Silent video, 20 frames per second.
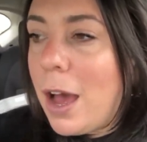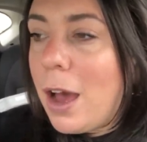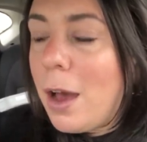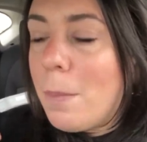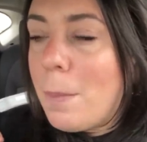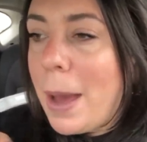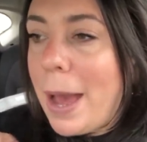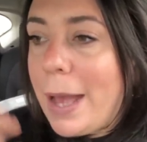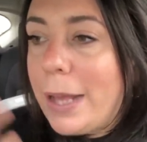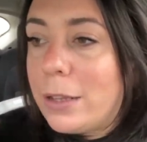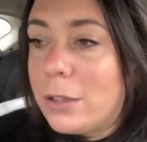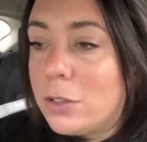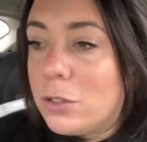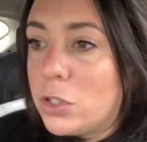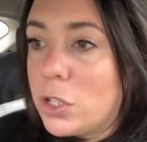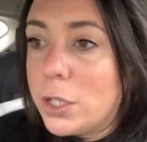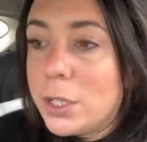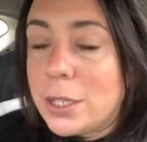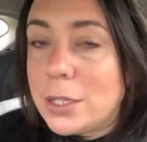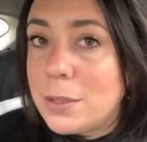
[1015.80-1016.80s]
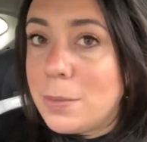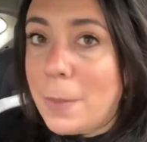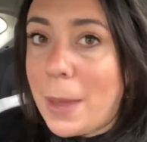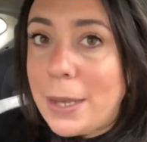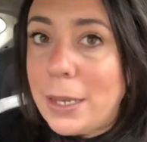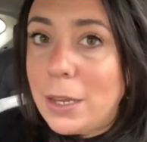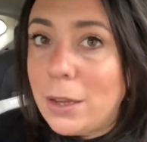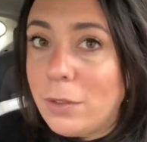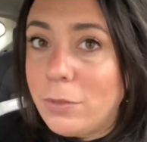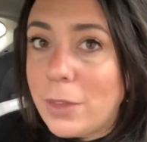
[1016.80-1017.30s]
um, I took as
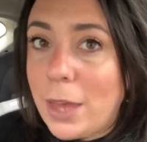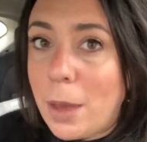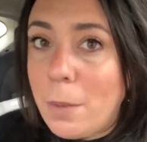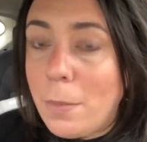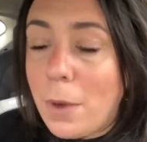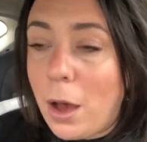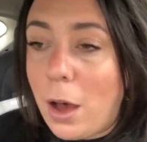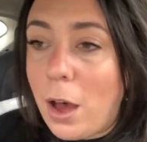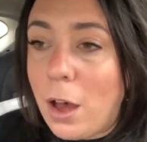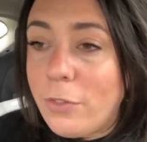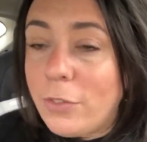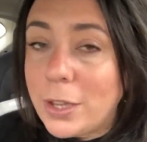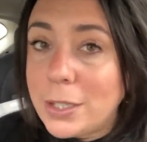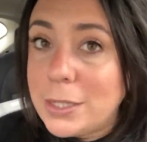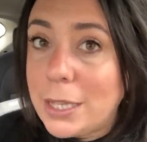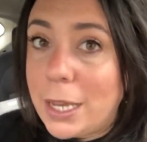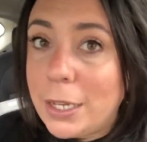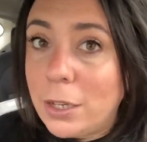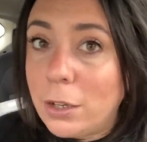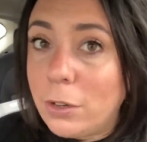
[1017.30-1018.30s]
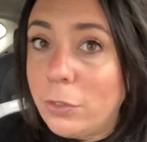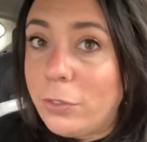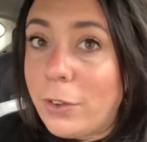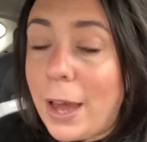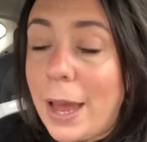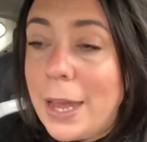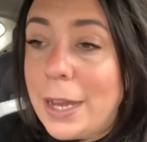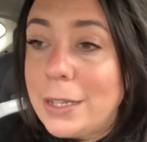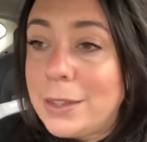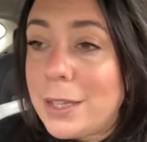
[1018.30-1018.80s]
many of them off as I could
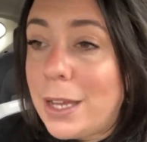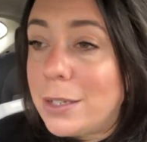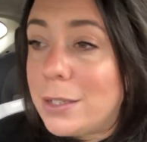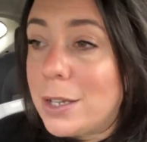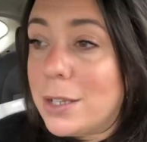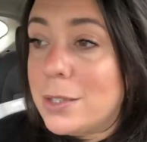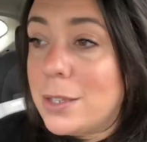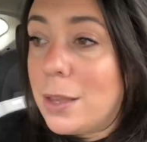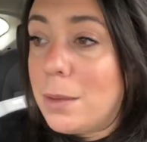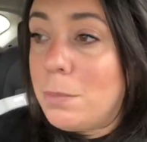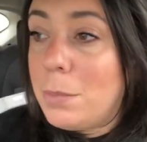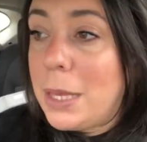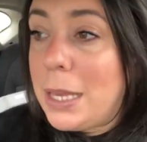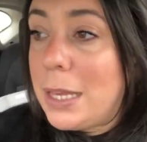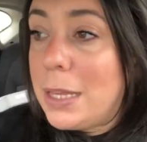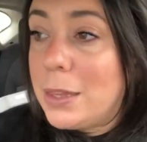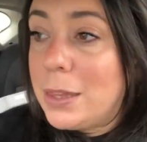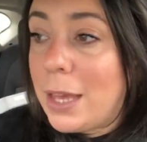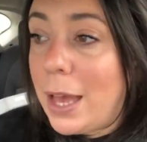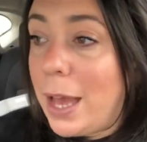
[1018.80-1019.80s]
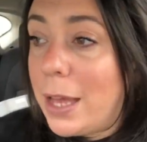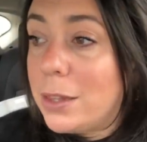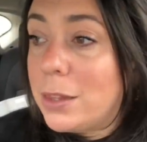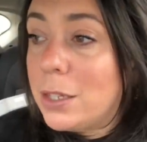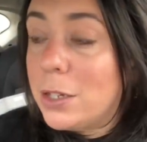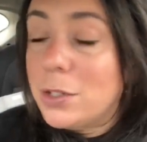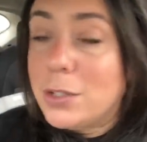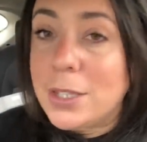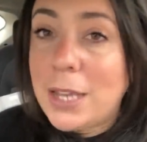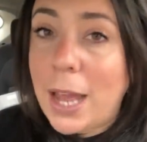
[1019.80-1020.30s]
find. That doesn't mean
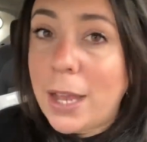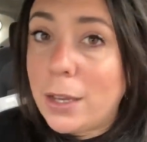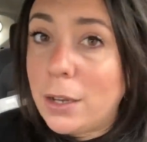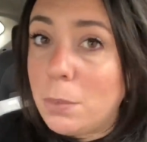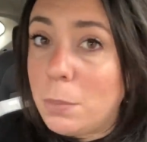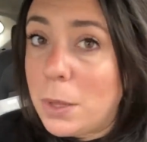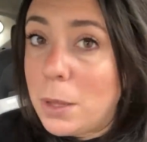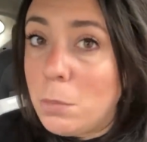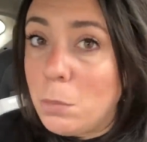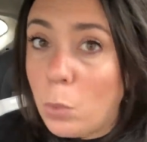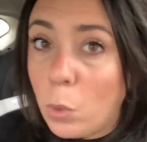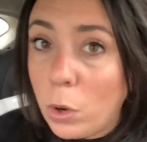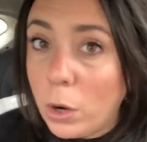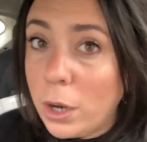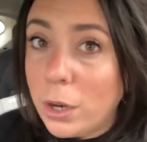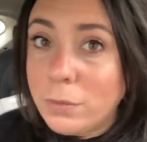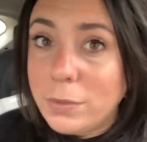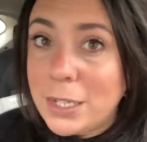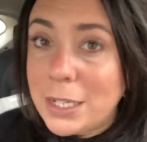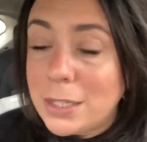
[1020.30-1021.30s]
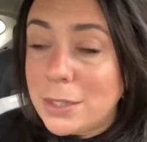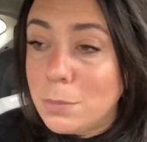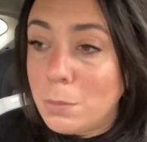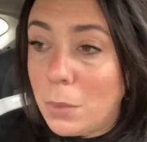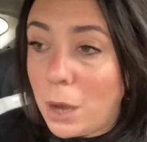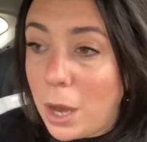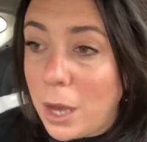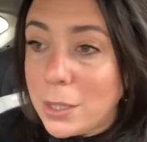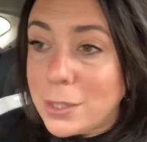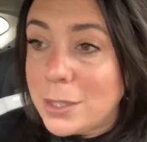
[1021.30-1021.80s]
that there's not going to be more of these
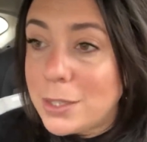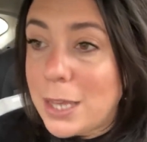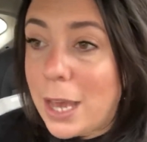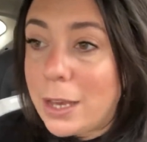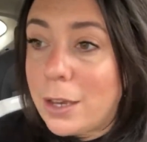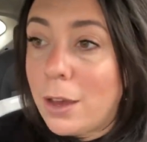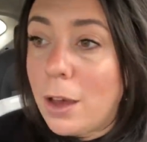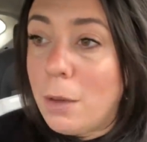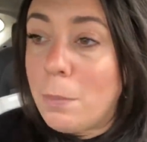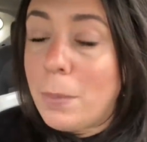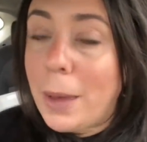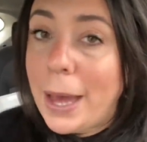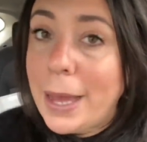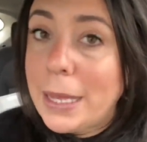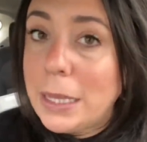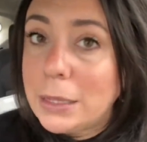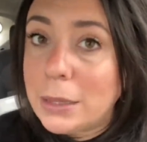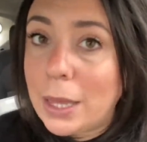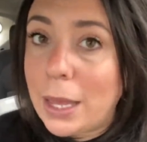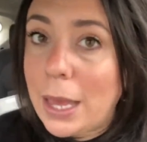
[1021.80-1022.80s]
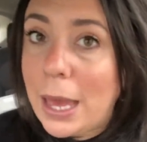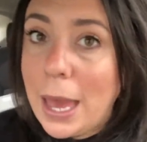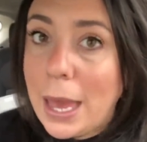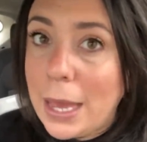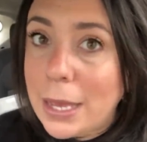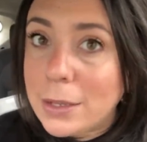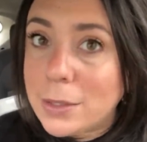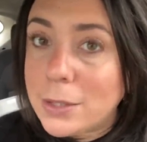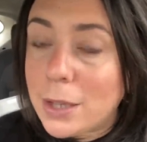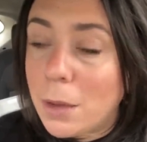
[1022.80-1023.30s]
moths that come by and lay
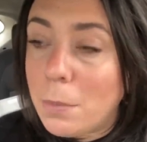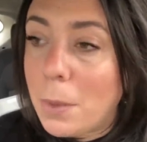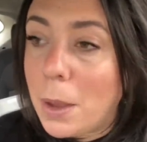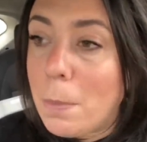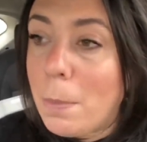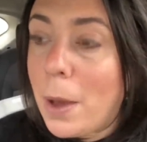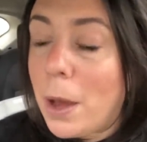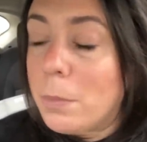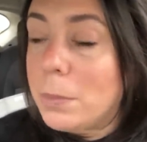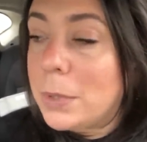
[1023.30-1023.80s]
eggs on my